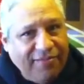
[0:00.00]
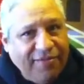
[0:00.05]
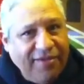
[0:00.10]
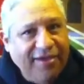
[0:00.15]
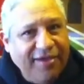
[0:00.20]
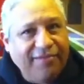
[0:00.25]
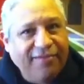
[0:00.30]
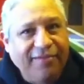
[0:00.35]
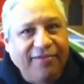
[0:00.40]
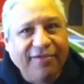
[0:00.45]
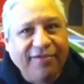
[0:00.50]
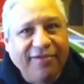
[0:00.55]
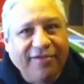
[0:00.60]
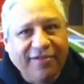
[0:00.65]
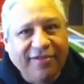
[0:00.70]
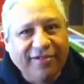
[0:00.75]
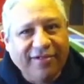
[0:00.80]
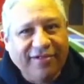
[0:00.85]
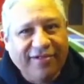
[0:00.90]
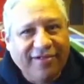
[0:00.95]
people,
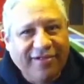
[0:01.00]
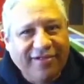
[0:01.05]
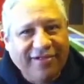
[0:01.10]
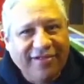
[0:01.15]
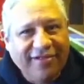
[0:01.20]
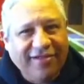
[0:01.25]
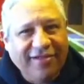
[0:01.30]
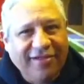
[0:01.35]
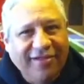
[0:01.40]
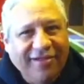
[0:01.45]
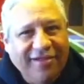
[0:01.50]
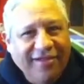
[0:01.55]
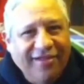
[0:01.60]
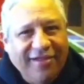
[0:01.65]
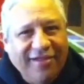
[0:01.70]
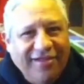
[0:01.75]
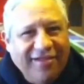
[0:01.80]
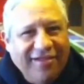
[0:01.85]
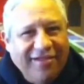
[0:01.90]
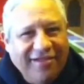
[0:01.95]

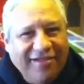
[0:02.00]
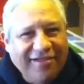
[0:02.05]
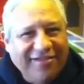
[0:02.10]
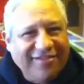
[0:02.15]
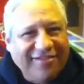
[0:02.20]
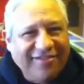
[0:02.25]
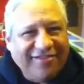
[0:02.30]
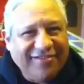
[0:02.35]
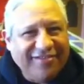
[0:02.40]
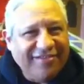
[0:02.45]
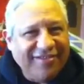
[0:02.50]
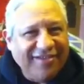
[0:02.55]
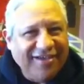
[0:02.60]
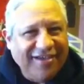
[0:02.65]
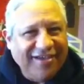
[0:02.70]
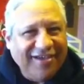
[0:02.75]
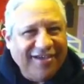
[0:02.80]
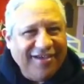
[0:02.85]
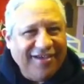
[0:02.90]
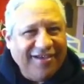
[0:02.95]
it's
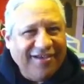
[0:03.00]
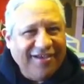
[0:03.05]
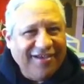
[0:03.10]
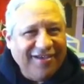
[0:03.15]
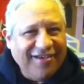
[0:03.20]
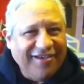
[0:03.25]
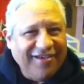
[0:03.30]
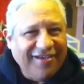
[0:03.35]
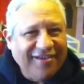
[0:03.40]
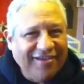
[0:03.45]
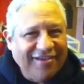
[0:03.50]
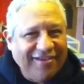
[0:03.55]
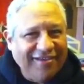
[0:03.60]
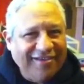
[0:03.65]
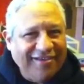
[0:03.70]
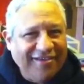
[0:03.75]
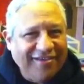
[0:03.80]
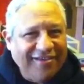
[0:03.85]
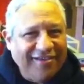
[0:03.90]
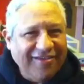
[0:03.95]

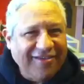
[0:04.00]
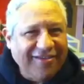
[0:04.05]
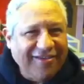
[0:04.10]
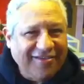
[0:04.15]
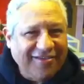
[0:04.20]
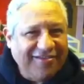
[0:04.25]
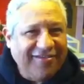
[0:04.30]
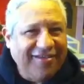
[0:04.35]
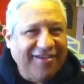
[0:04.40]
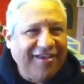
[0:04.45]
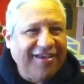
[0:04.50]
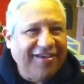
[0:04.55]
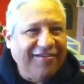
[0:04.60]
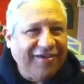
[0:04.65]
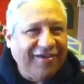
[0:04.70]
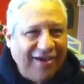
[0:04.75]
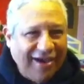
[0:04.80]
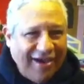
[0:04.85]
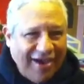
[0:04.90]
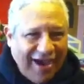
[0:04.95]
you can see
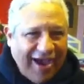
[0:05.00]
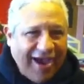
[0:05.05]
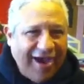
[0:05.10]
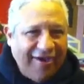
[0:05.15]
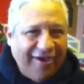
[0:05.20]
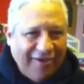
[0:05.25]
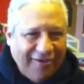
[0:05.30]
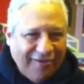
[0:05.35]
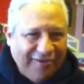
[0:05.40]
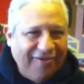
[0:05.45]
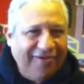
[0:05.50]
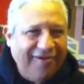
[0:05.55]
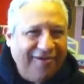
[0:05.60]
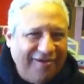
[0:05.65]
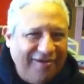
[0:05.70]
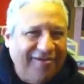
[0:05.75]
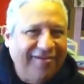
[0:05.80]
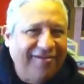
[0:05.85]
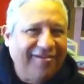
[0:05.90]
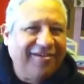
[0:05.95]
how
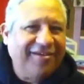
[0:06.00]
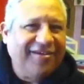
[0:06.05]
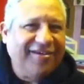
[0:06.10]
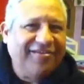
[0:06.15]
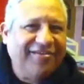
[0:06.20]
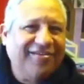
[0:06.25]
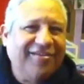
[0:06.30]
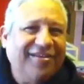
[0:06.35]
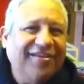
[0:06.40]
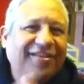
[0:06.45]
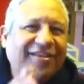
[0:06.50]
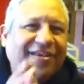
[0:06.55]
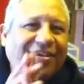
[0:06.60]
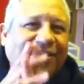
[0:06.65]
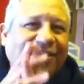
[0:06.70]
you can see